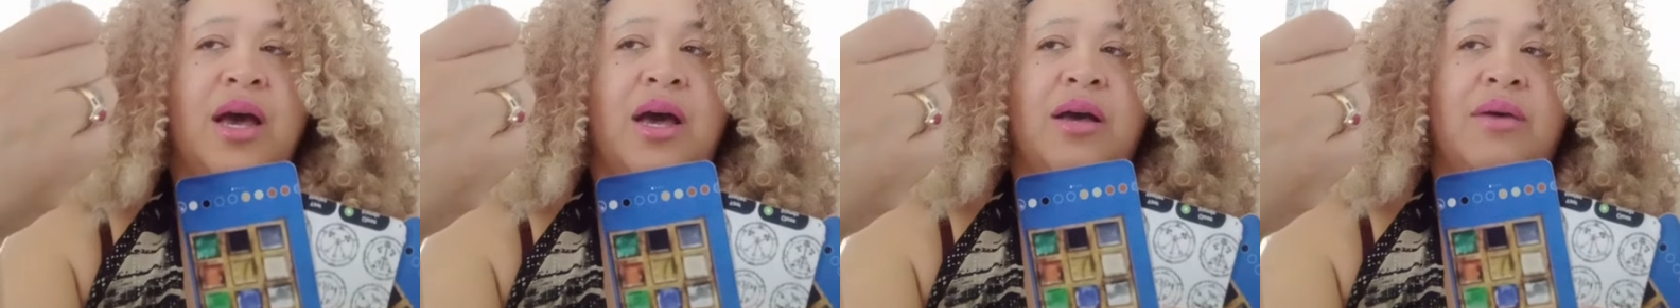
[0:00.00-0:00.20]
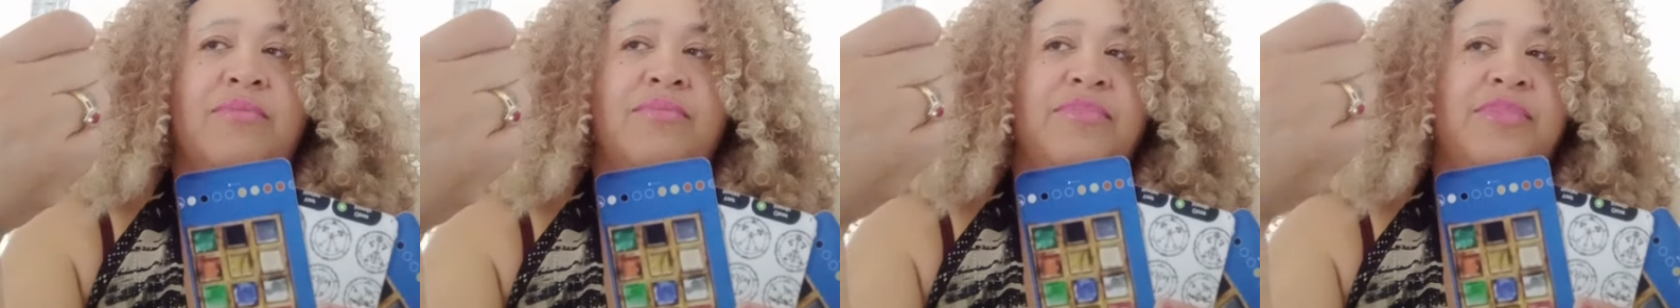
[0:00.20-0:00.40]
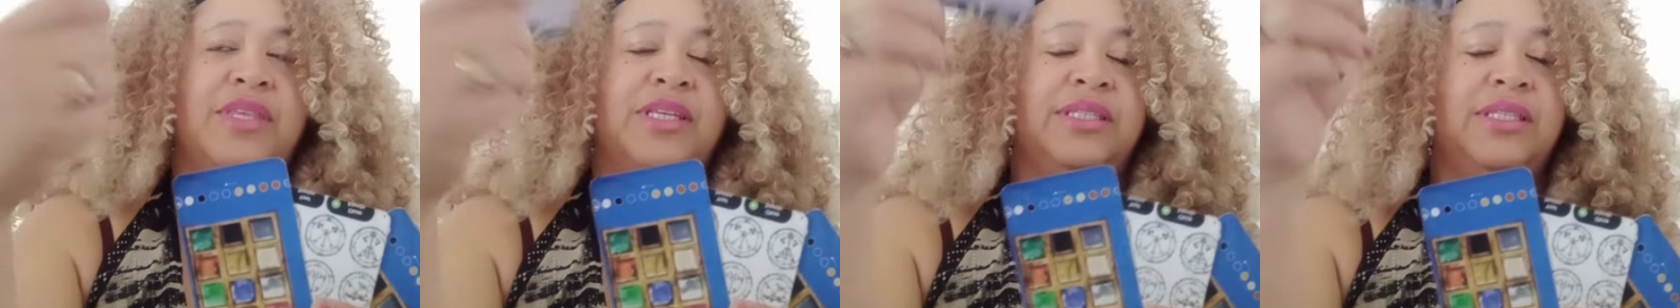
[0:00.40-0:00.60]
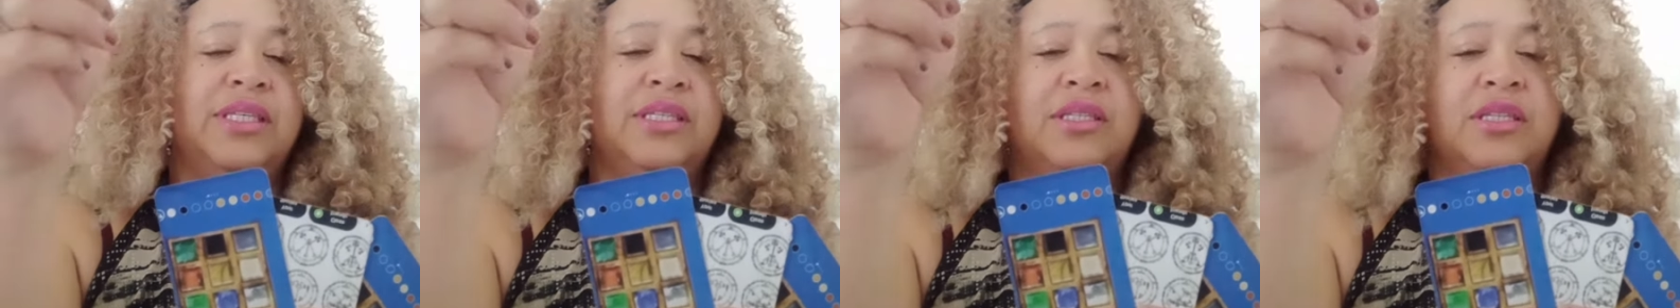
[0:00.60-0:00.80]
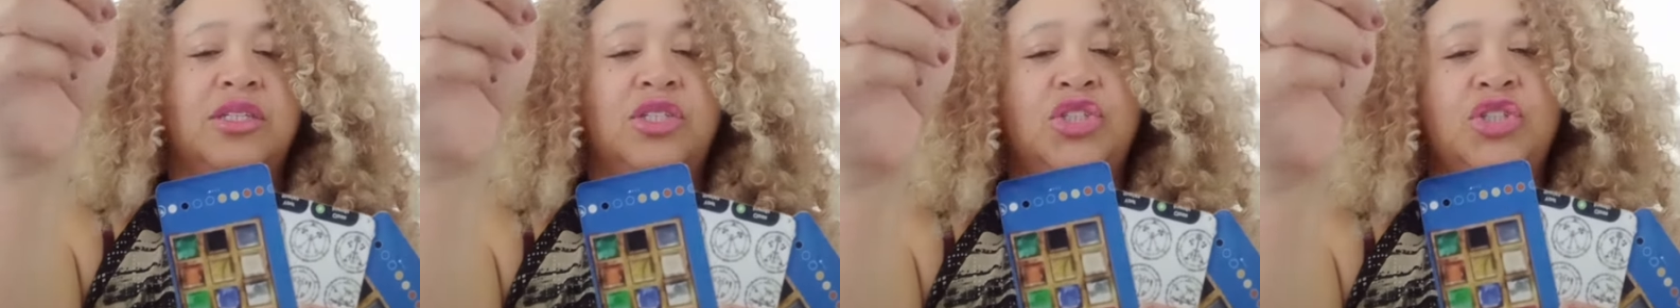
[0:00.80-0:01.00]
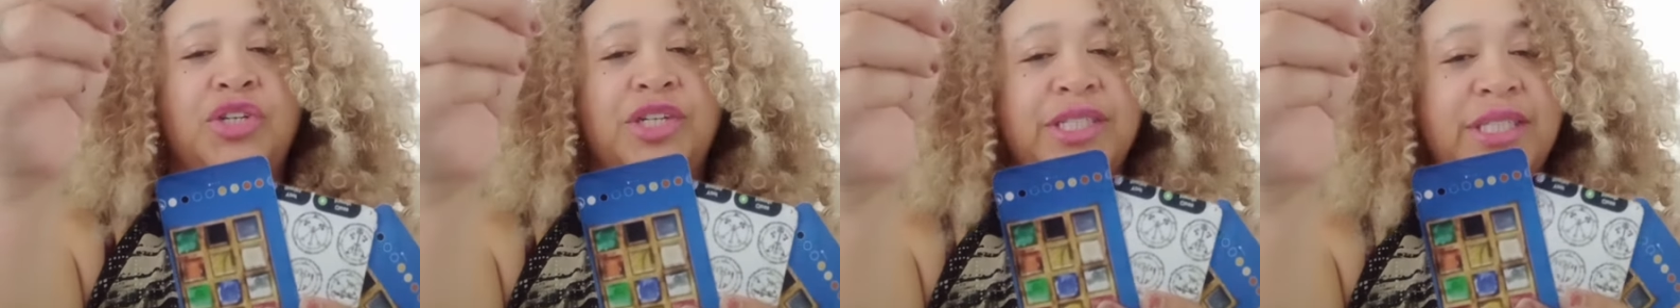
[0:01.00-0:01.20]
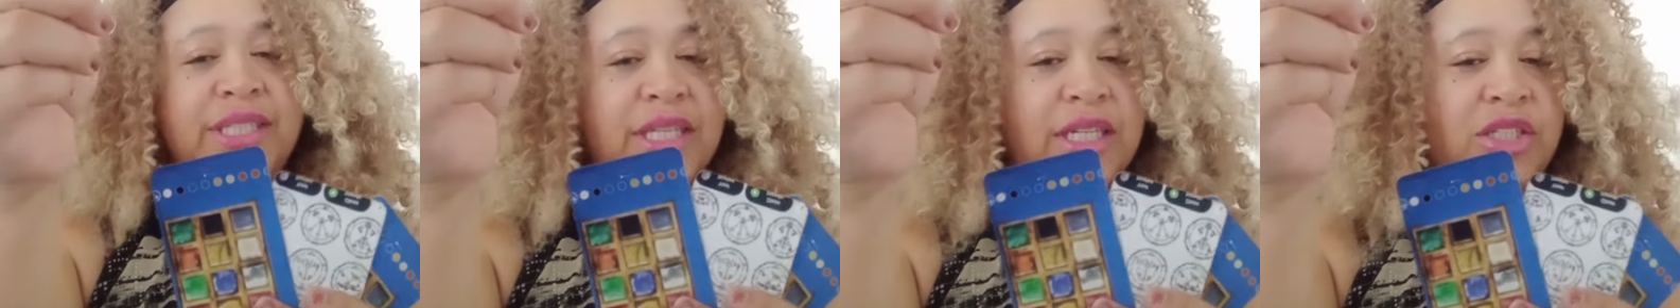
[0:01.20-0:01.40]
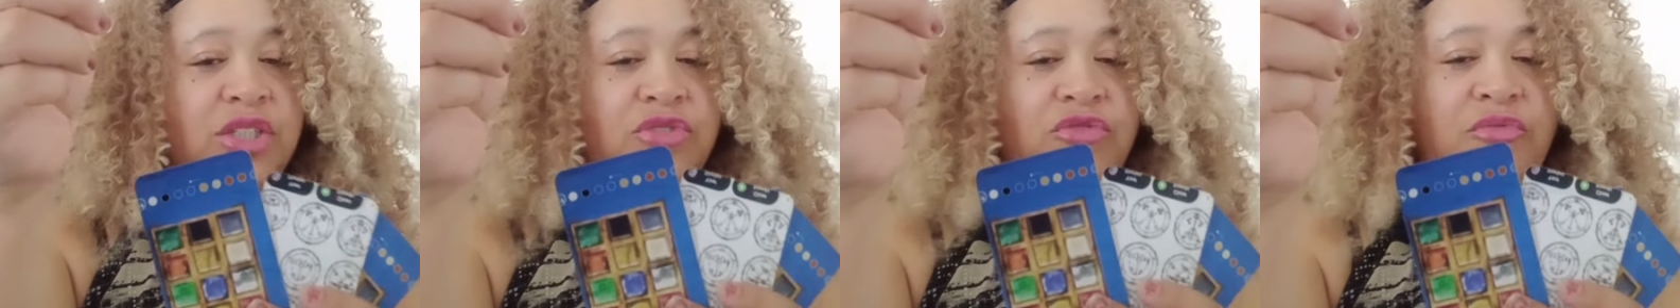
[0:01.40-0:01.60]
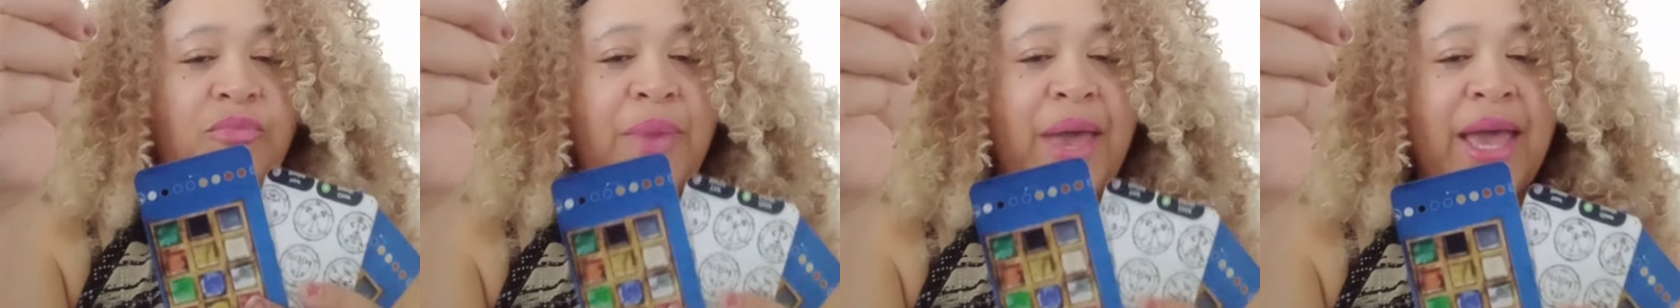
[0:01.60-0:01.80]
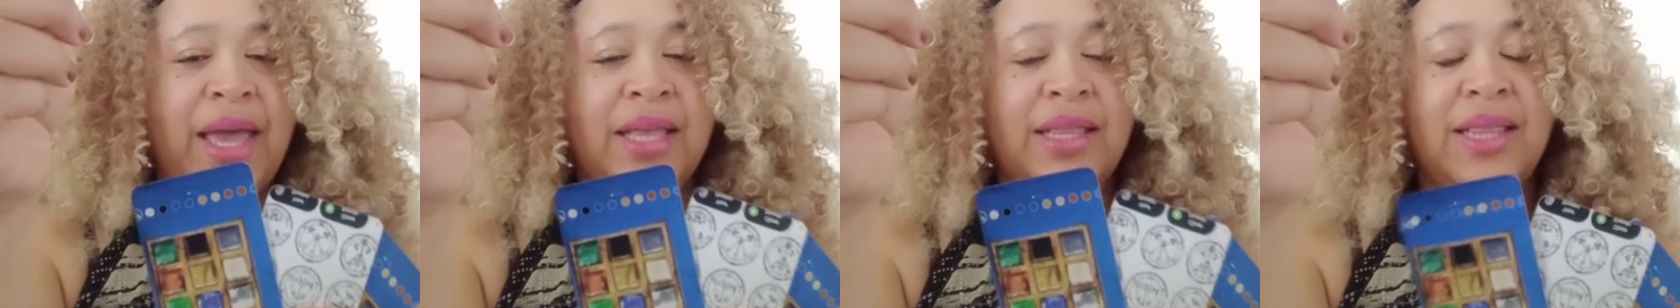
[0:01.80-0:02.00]
um, this is a choice that you've
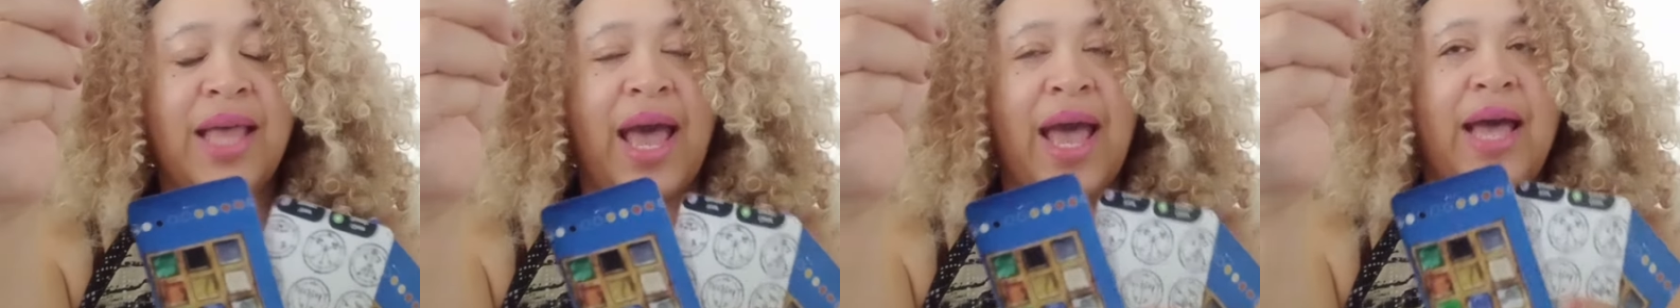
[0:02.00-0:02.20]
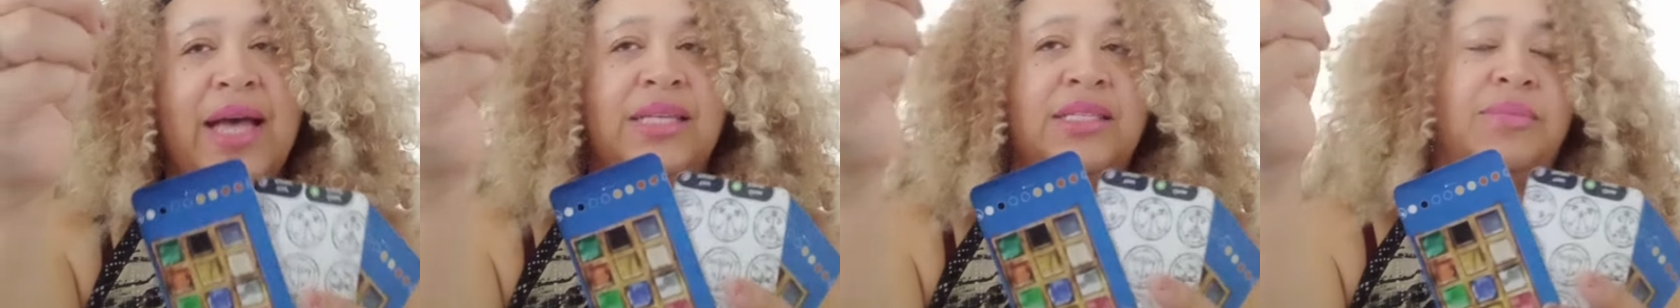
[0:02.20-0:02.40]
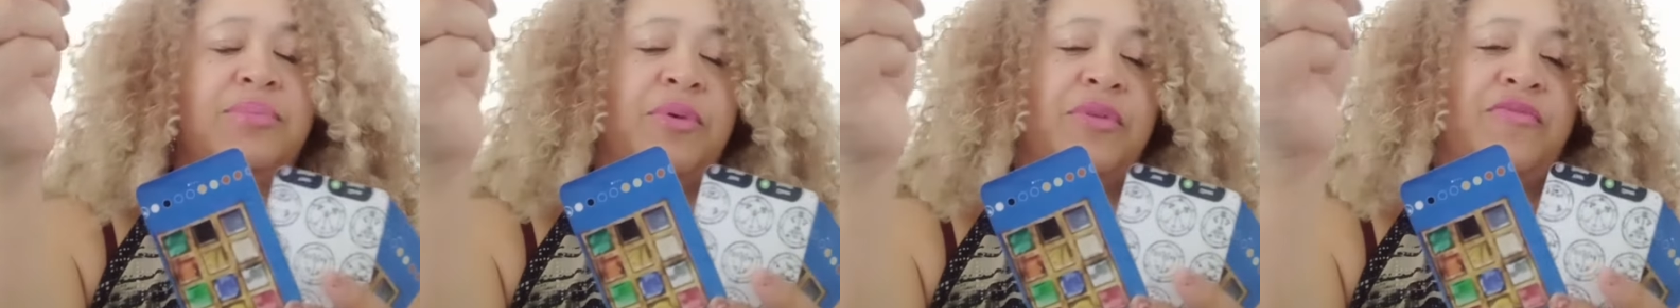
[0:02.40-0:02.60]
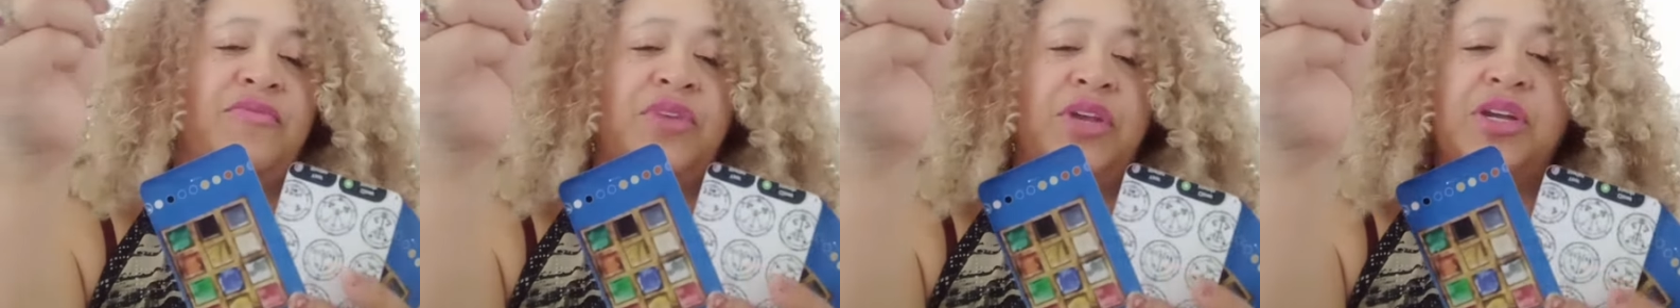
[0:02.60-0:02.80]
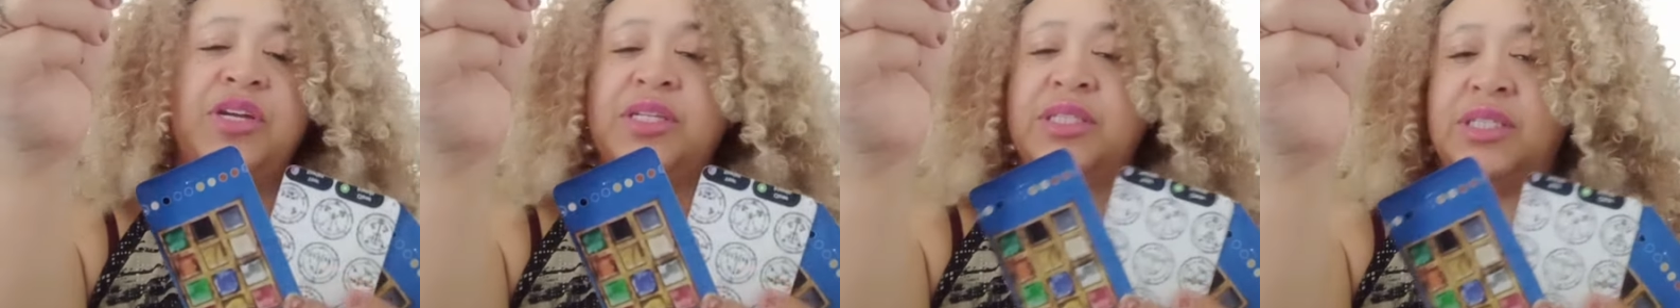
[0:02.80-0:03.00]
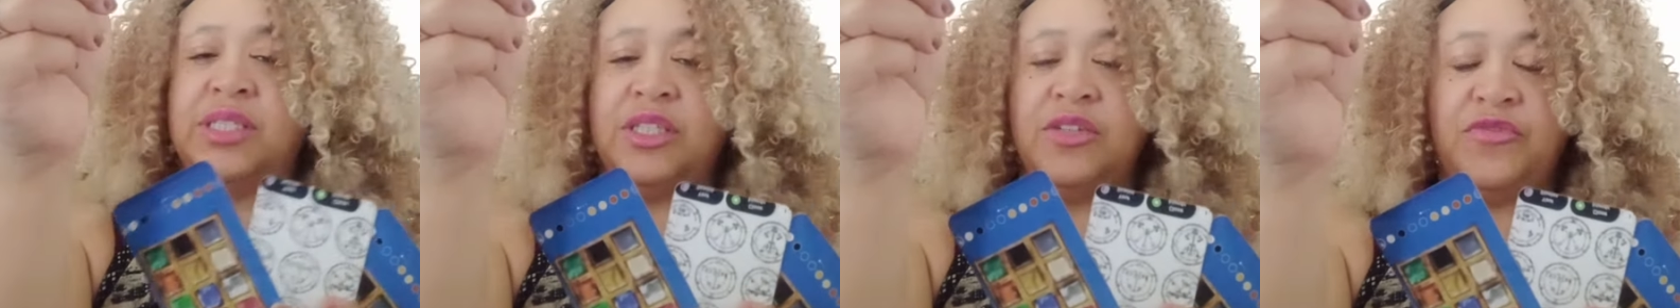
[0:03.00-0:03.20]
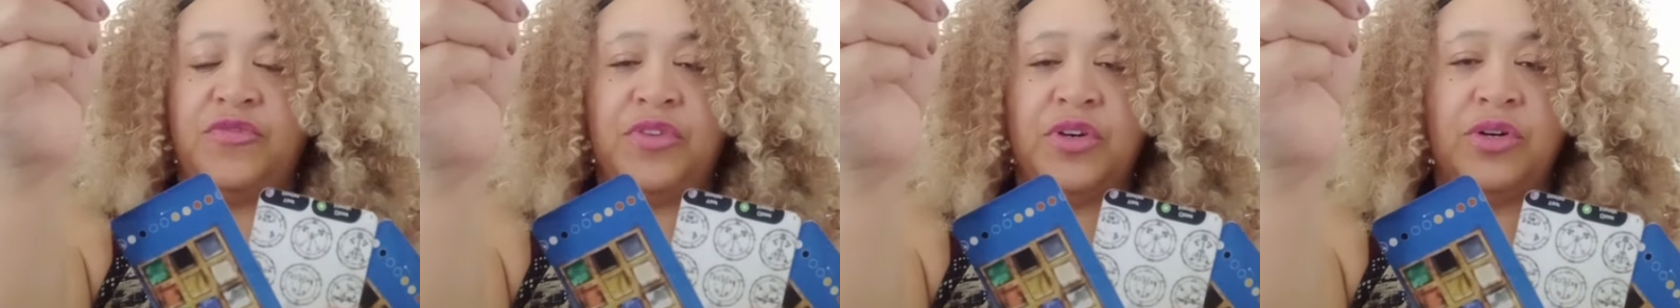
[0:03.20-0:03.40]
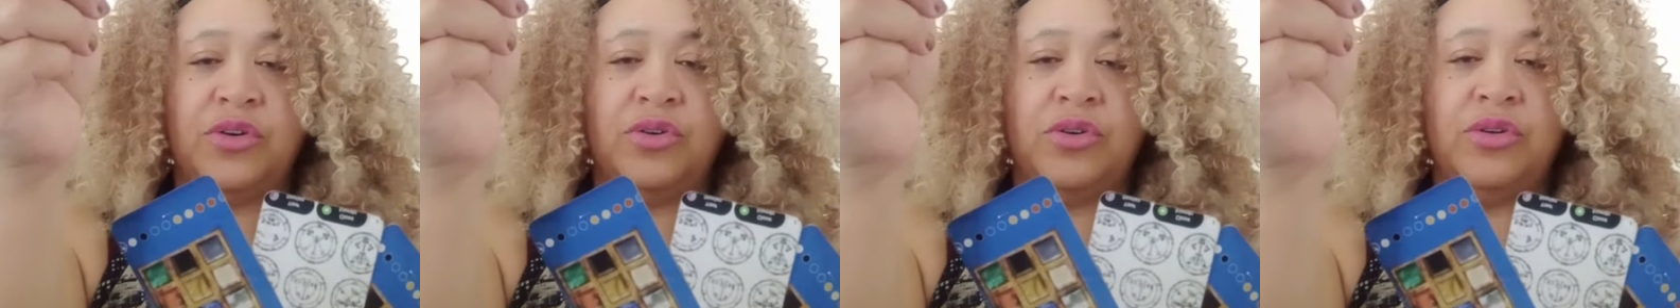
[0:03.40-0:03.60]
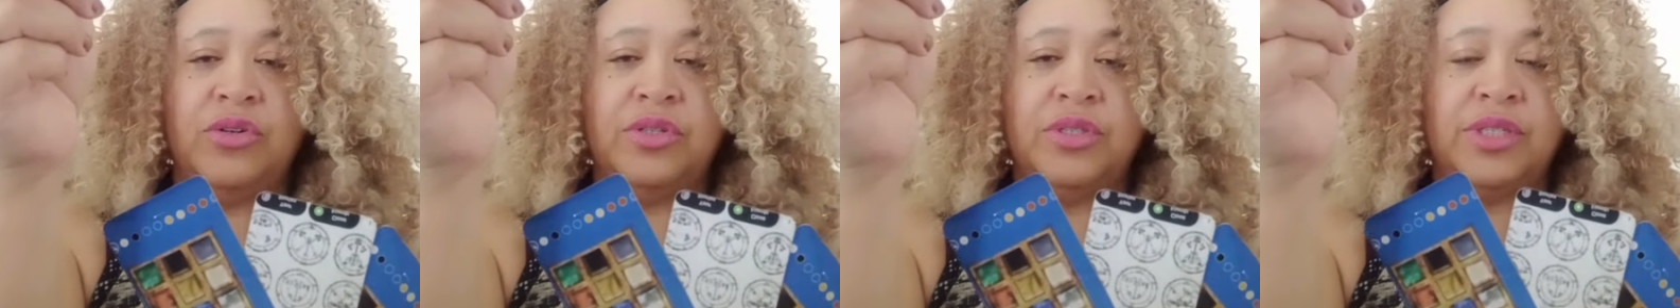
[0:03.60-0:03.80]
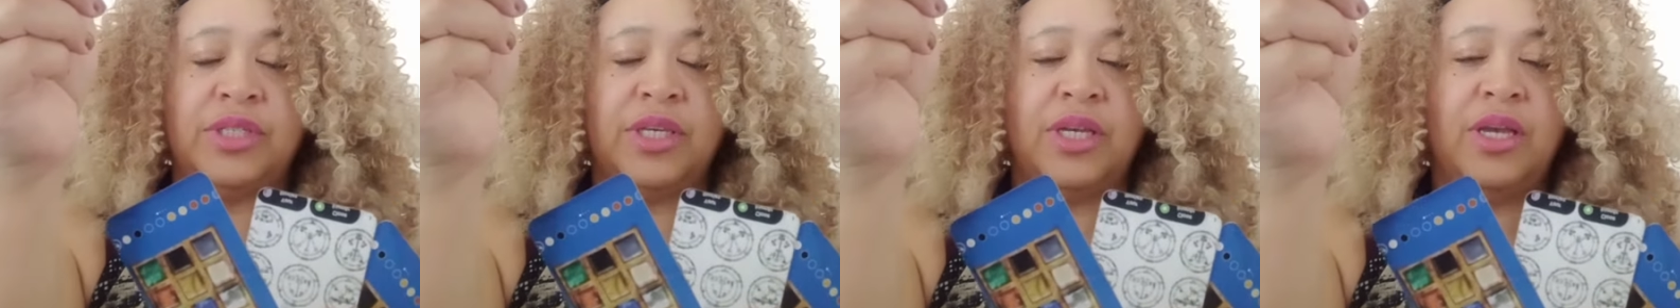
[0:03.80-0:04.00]
made that has been very
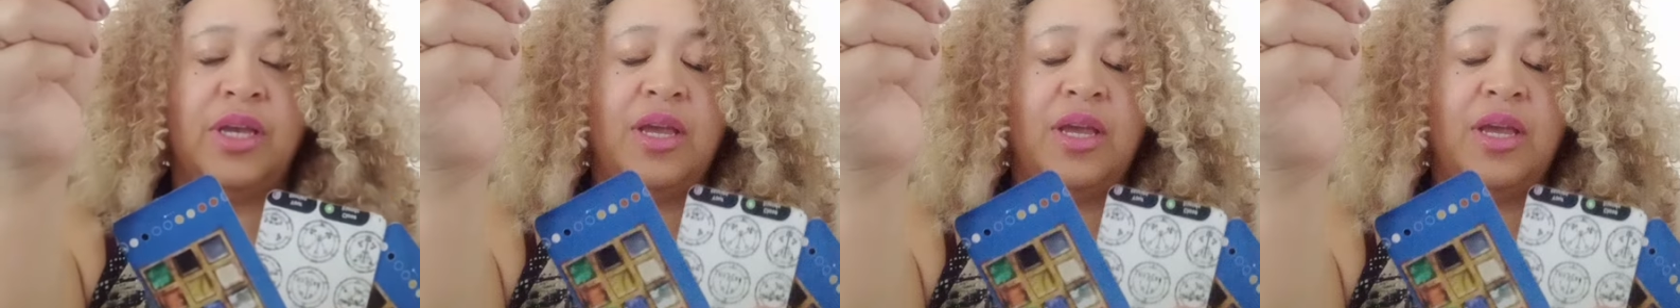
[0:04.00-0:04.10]
difficult